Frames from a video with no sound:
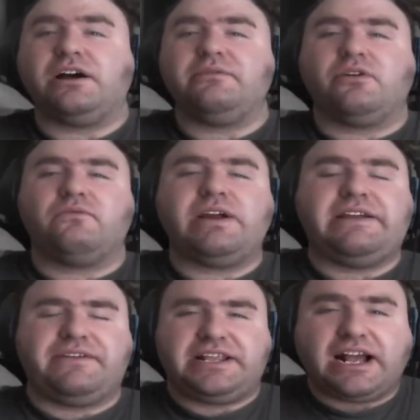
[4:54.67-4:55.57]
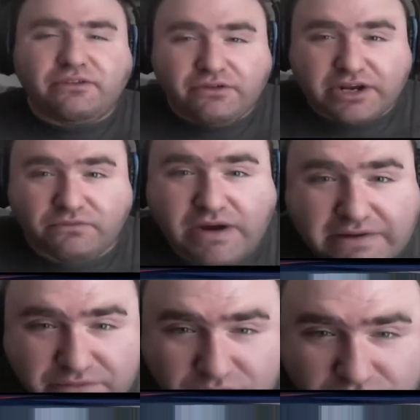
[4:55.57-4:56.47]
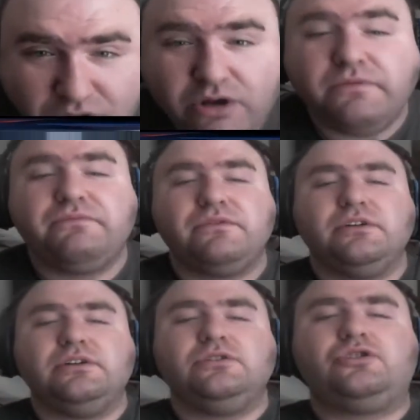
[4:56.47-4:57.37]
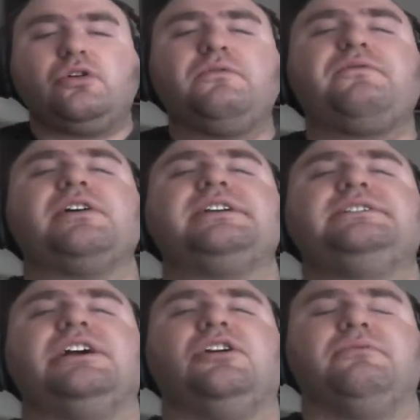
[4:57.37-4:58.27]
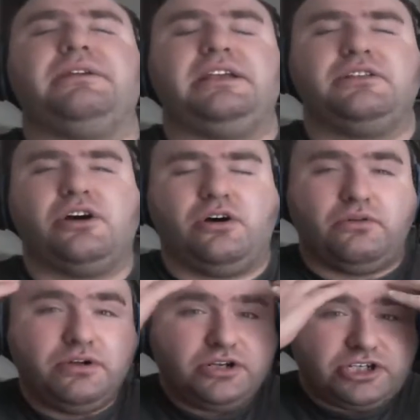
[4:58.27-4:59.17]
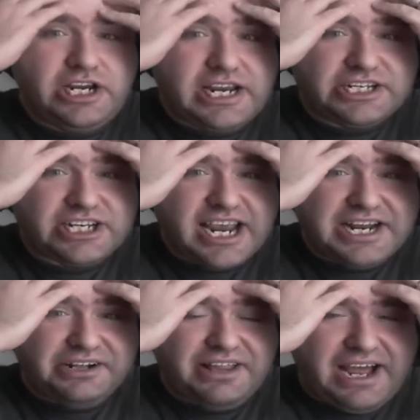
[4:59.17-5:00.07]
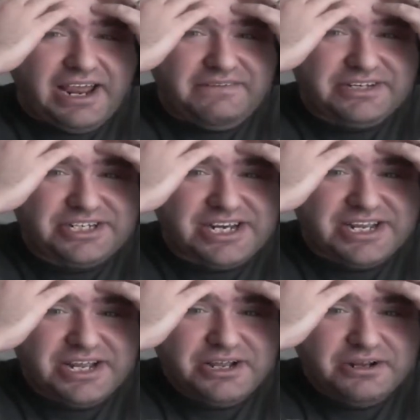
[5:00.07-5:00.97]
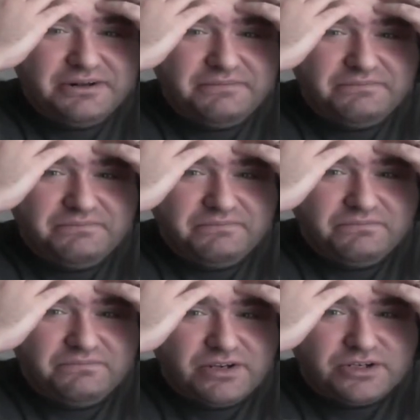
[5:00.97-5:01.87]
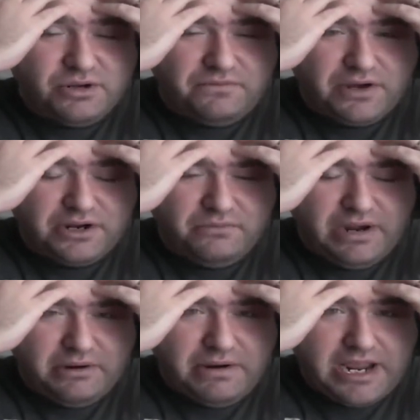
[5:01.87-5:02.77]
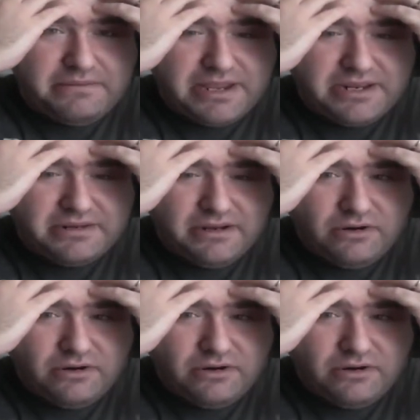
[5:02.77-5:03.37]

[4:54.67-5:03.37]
Or a raven. That looked like a raven or a crow. Don't fucking tell me. No. She ain't alive, is she? There's no fucking way, right, man?